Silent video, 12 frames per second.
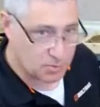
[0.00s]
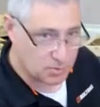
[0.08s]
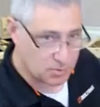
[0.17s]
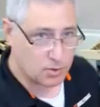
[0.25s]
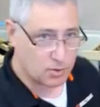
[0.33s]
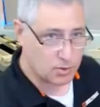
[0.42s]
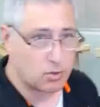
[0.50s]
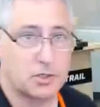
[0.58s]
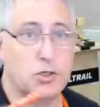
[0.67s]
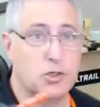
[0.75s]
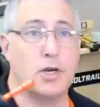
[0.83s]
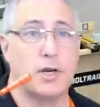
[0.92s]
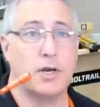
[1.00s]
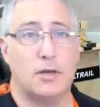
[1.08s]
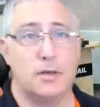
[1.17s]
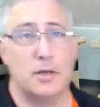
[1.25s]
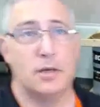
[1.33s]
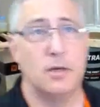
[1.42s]
with a 1/4 inch
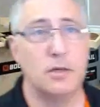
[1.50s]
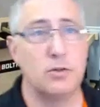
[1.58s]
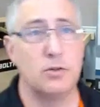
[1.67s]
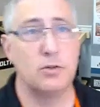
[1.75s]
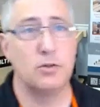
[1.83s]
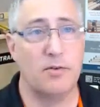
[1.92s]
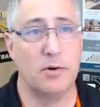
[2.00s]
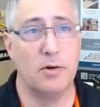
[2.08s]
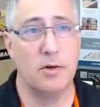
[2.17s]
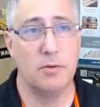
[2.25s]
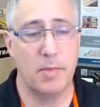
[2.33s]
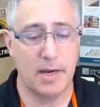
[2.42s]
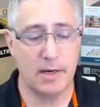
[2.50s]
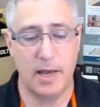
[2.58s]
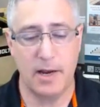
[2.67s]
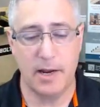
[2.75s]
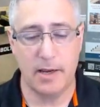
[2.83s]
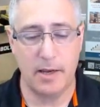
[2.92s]
driver
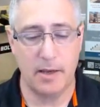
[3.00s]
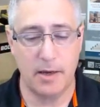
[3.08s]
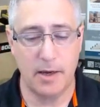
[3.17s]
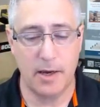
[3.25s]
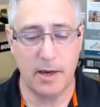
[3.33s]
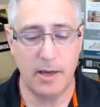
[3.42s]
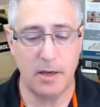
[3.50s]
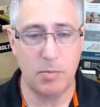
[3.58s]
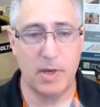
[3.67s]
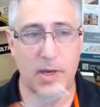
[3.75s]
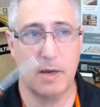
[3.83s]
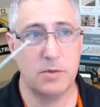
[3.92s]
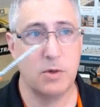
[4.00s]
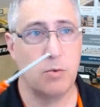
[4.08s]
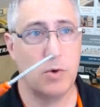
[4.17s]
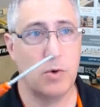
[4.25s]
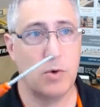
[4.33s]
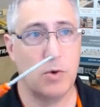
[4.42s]
magnetic, and it becomes a
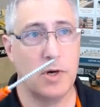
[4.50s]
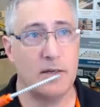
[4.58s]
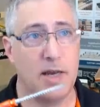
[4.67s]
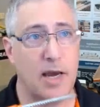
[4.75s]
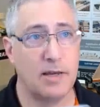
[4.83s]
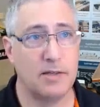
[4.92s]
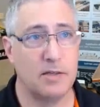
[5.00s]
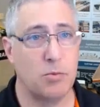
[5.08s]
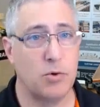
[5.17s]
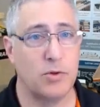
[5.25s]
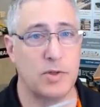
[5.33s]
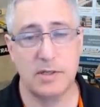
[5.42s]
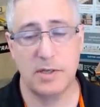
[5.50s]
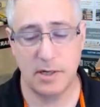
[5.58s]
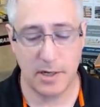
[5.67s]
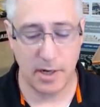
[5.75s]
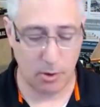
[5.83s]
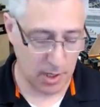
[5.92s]
one-handed task to put these
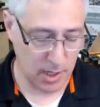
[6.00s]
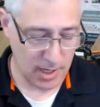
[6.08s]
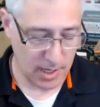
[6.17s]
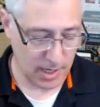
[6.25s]
in and out.